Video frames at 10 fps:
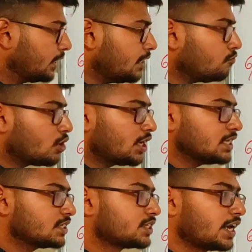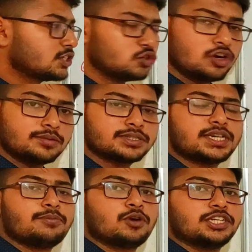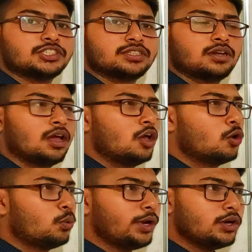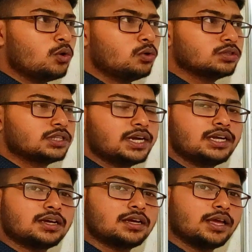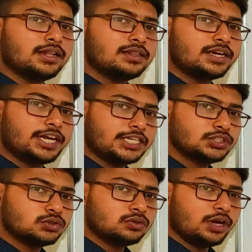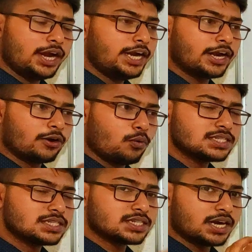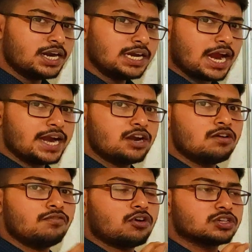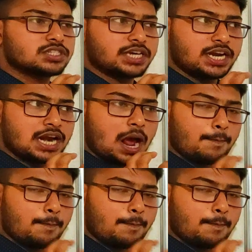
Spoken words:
Then what is threshold of stimulation? We know that in the tissue it requires certain kind of or certain